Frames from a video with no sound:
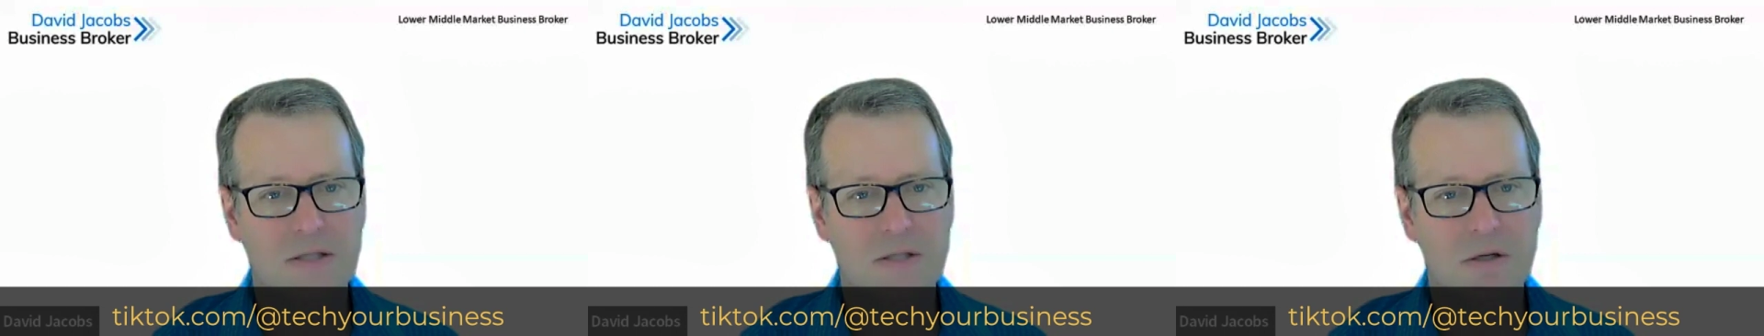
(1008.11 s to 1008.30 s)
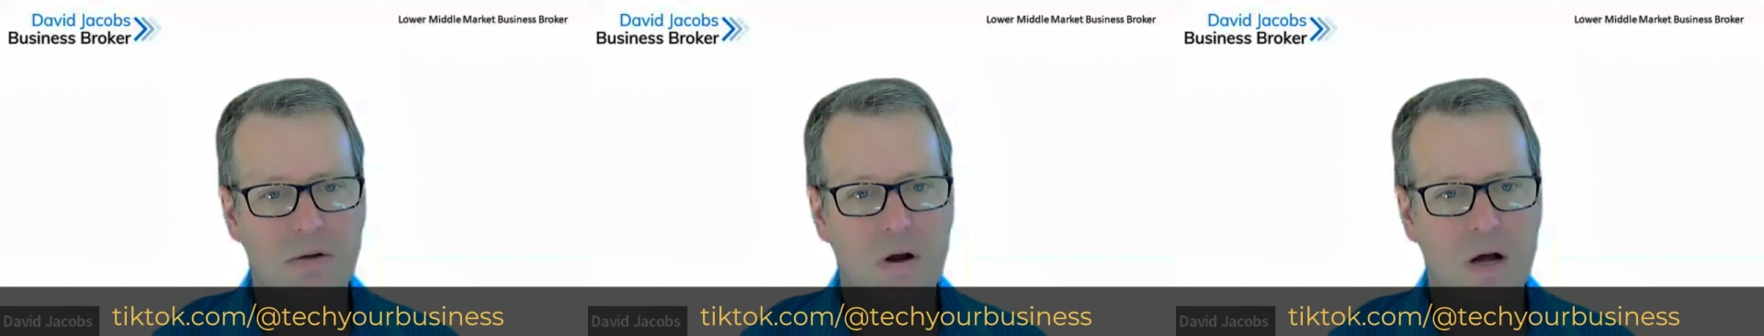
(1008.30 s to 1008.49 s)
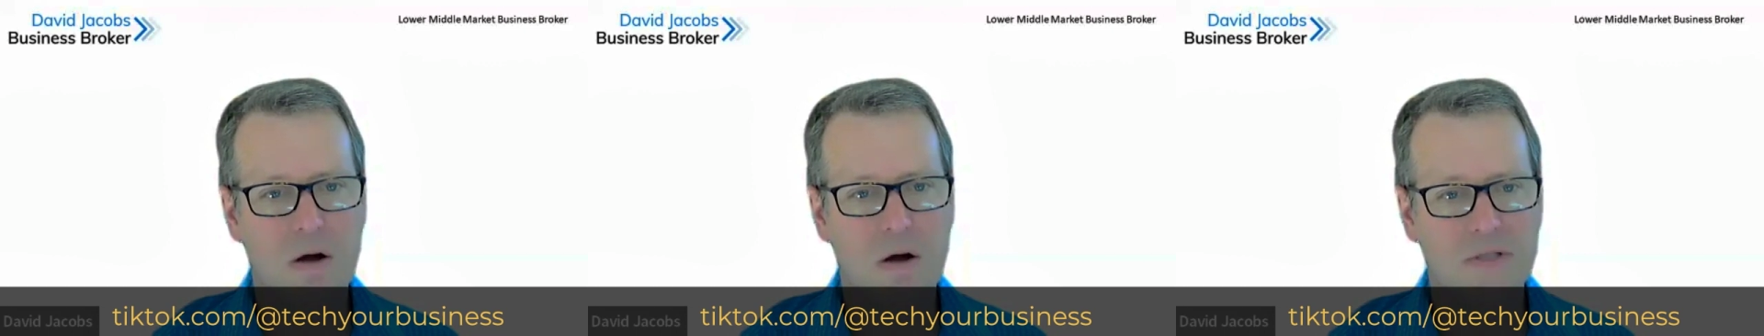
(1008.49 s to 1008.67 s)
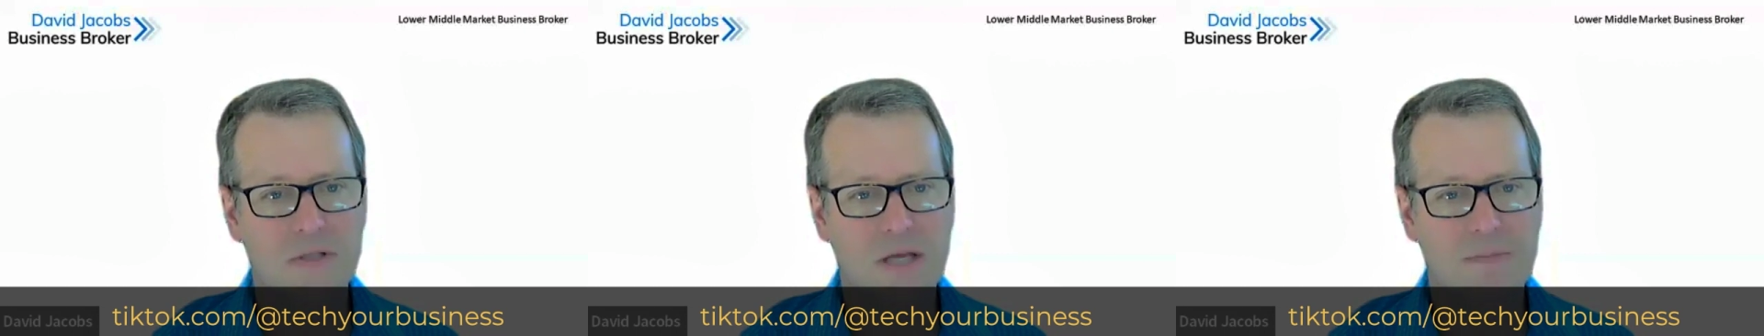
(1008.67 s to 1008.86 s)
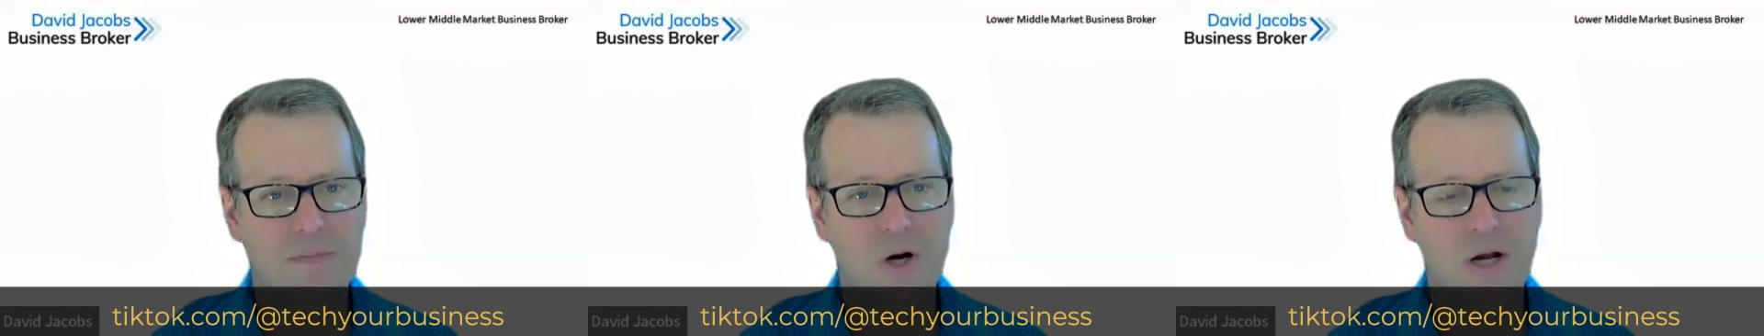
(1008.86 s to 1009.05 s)
to grow is
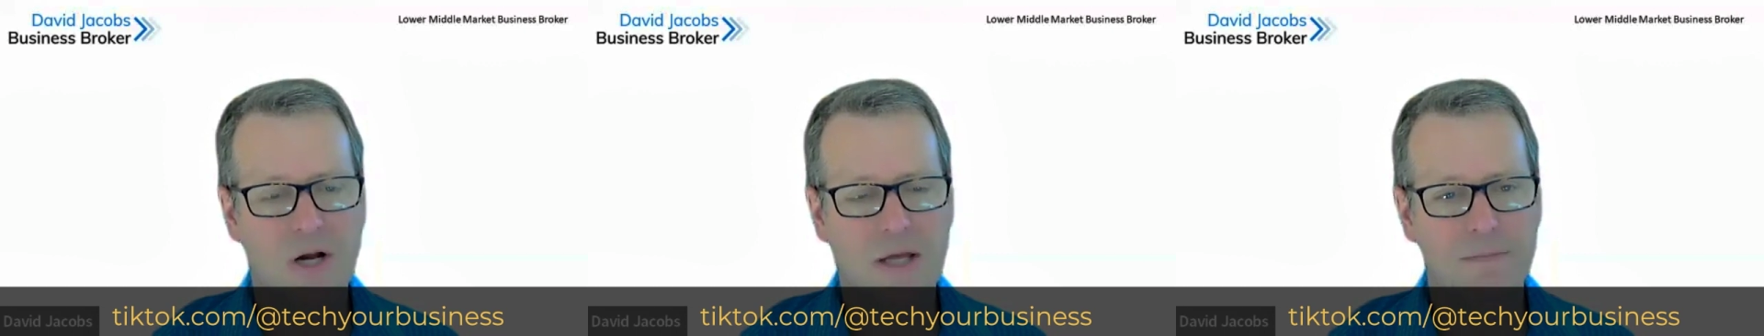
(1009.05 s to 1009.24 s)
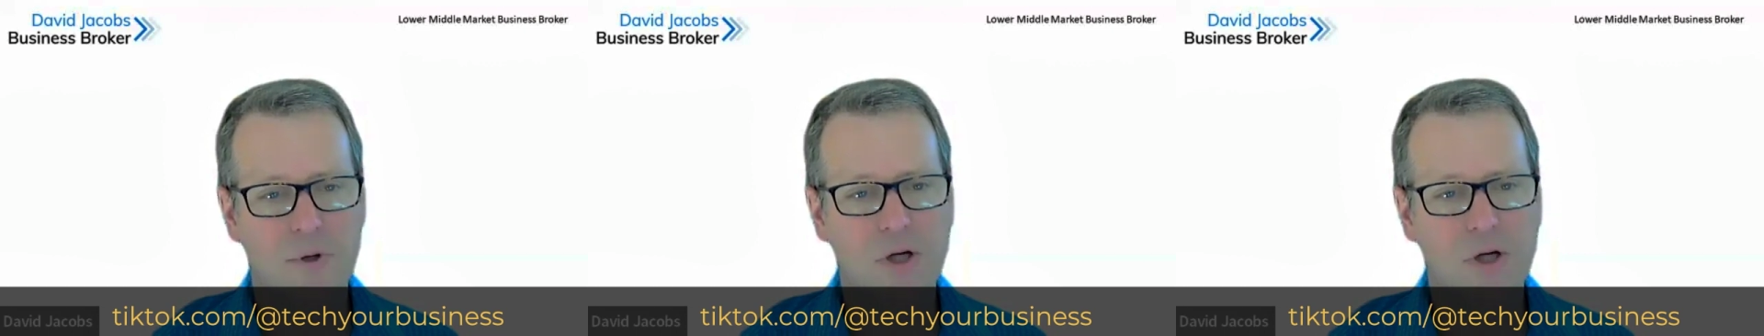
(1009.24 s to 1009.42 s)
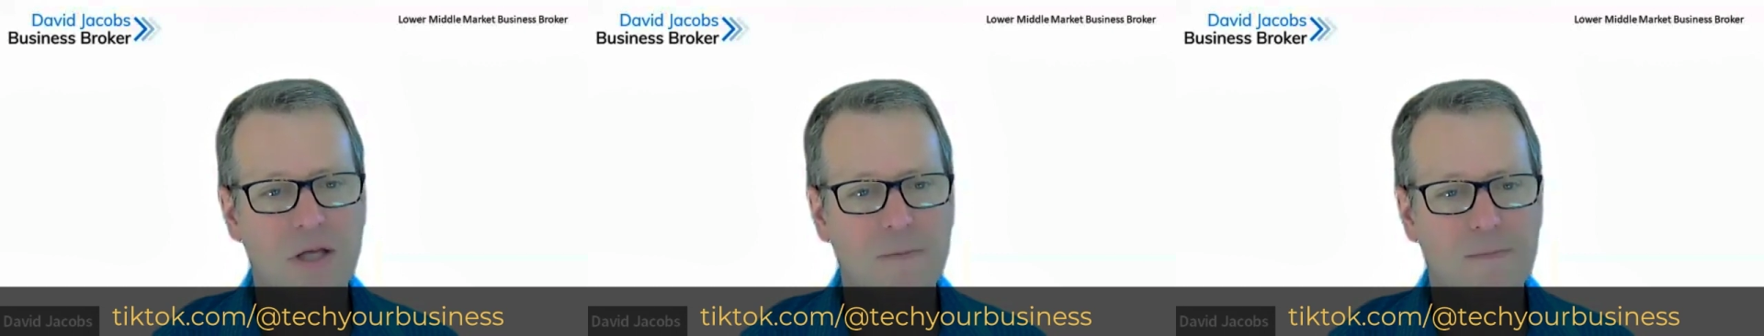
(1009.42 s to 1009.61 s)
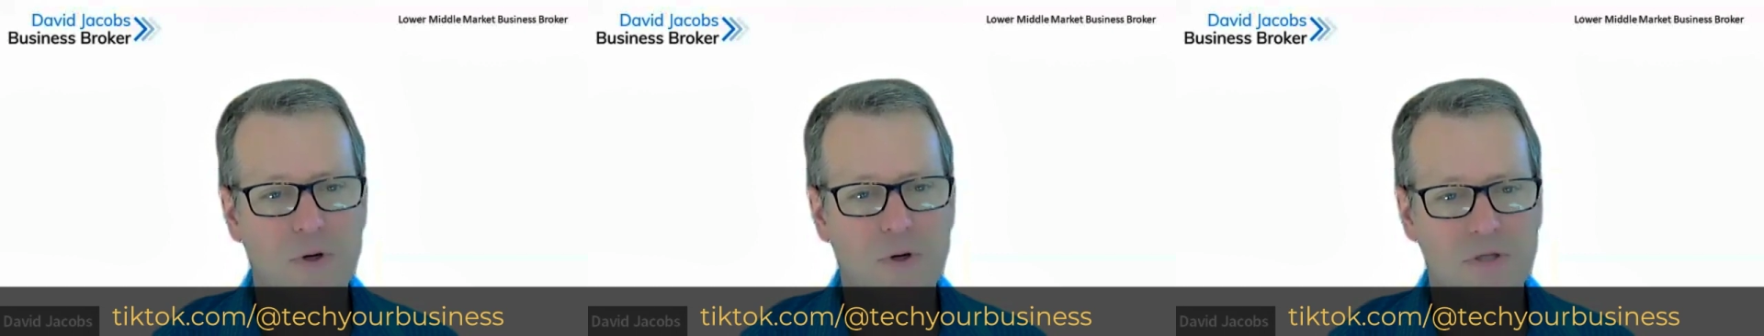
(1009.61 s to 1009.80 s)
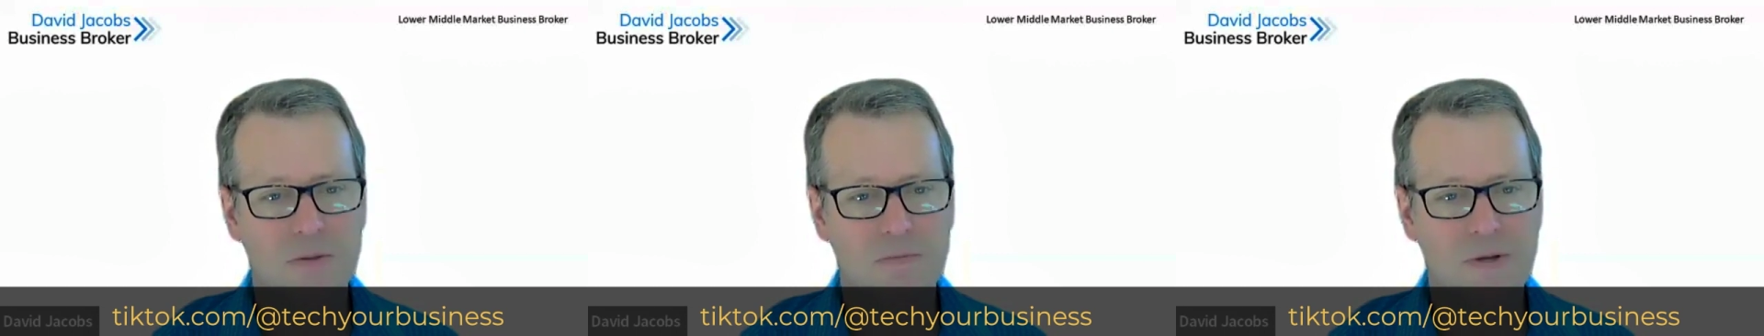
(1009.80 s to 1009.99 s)
they bring in
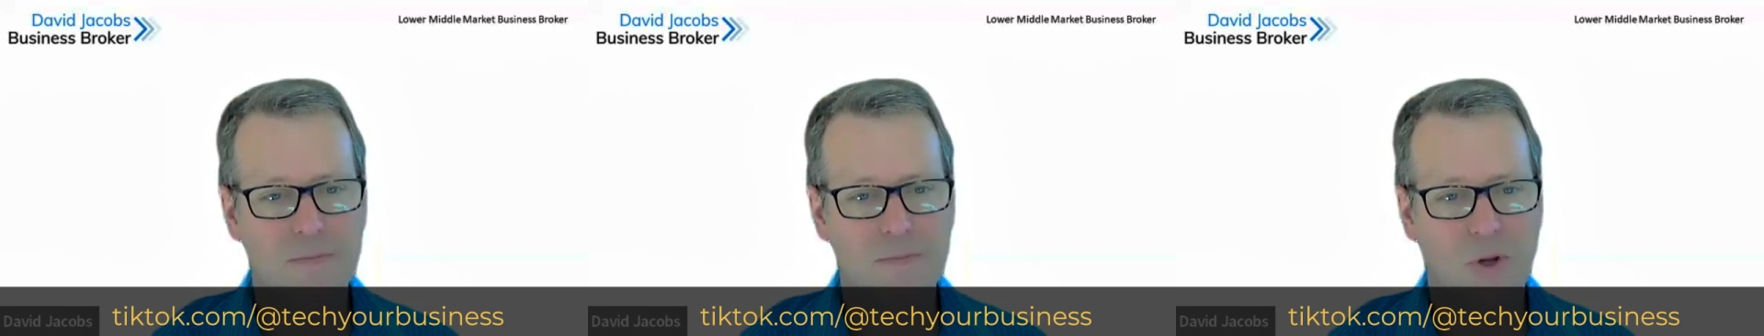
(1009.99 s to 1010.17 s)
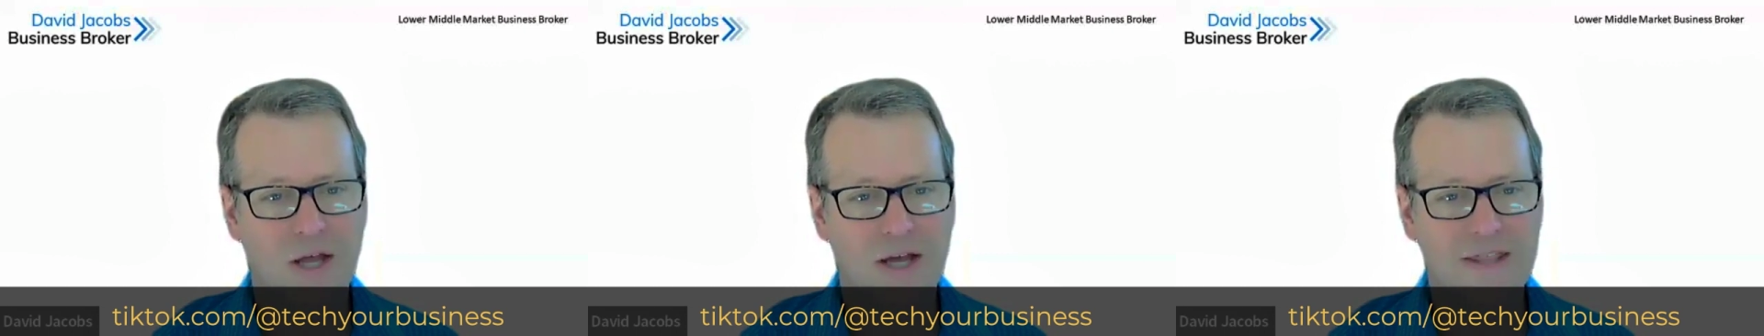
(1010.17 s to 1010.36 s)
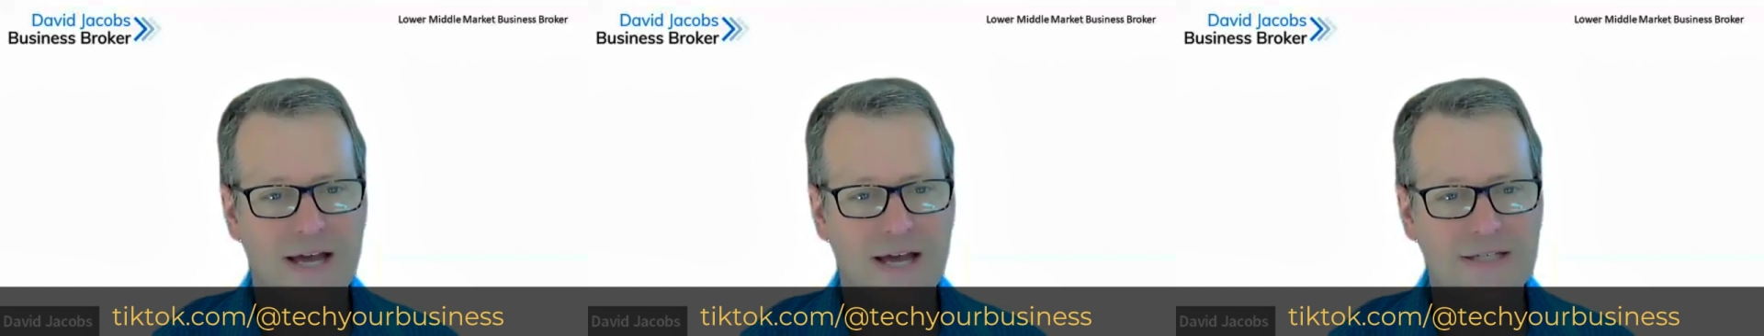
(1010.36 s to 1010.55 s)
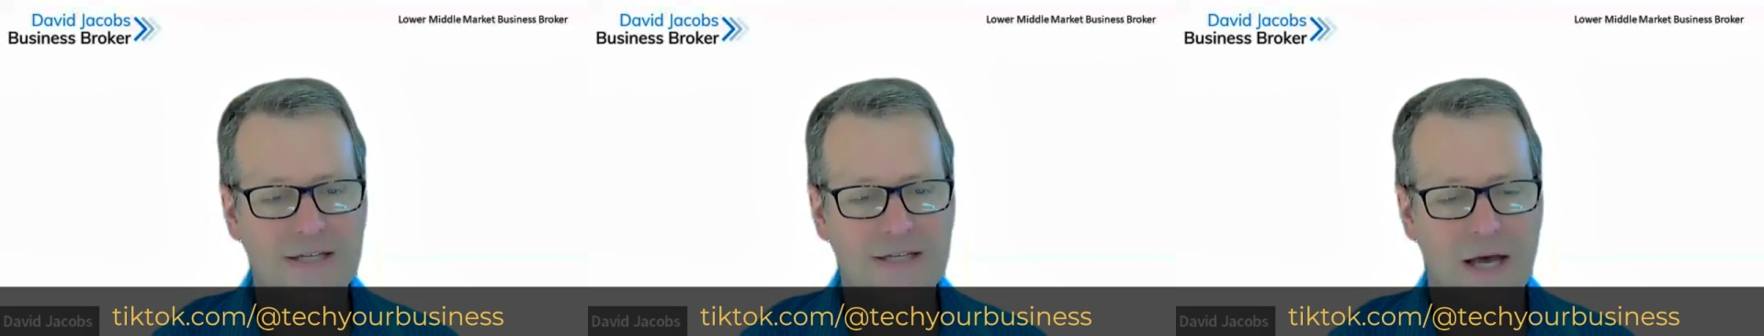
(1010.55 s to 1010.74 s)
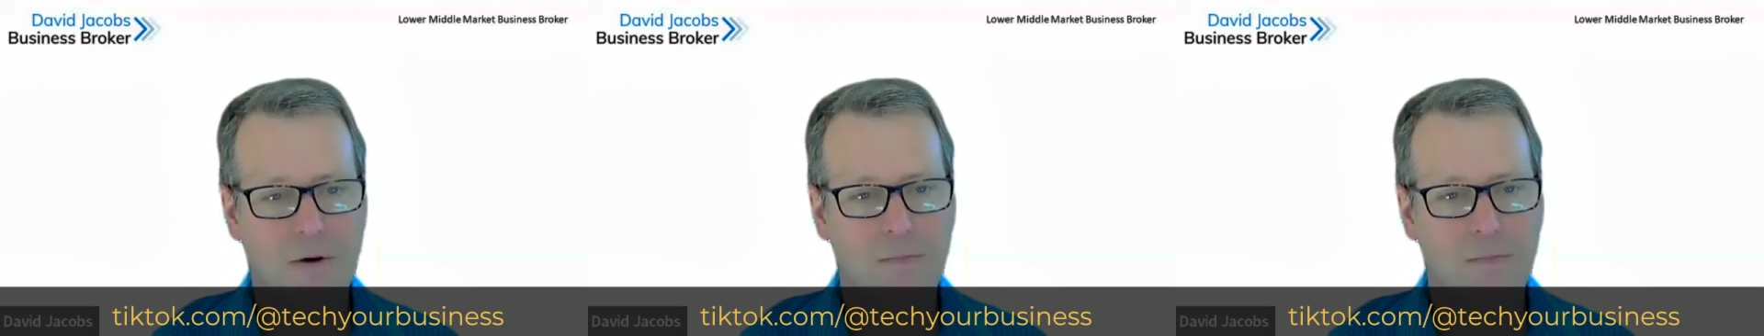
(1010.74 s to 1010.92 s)
bookkeepers and people like that to
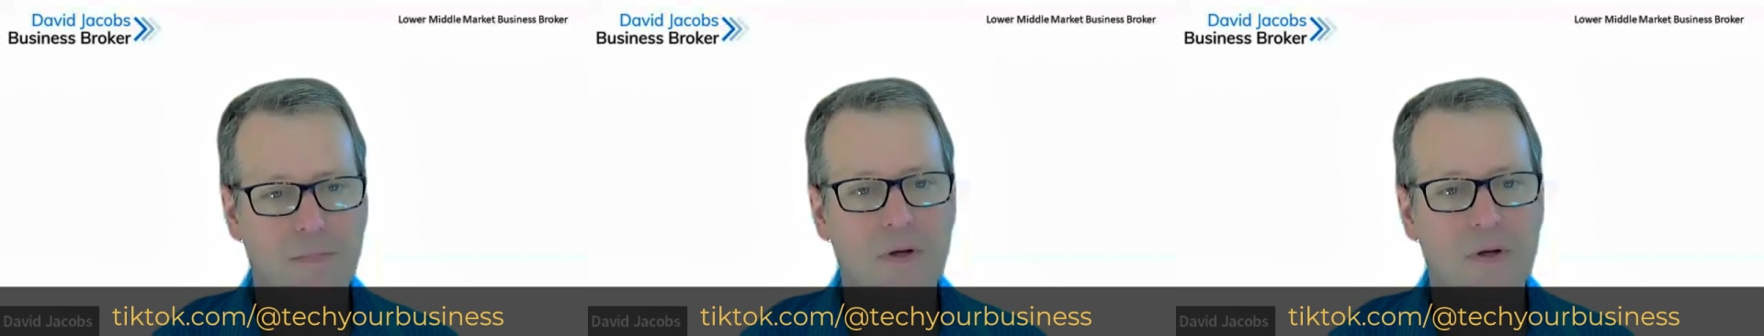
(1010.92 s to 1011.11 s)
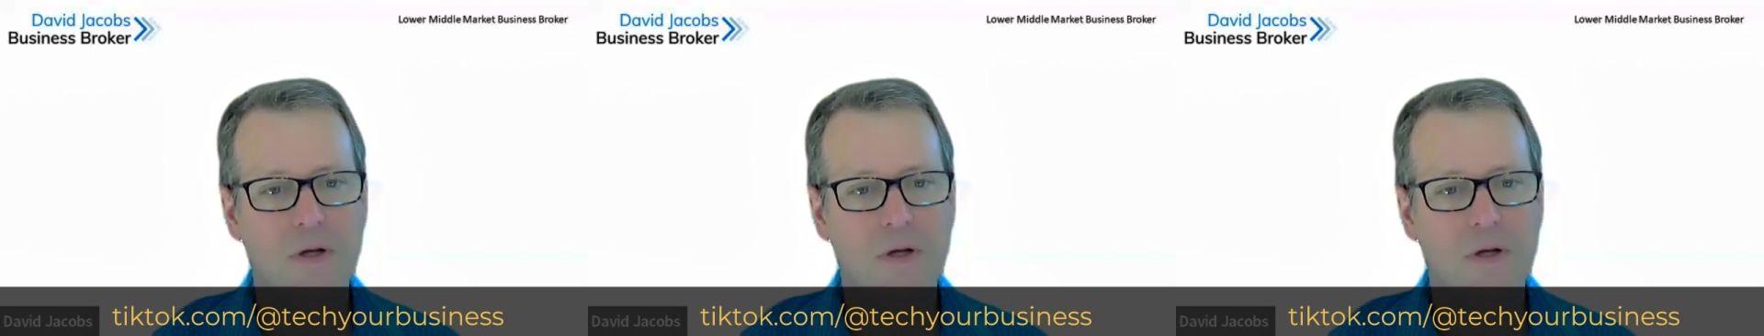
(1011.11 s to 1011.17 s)
help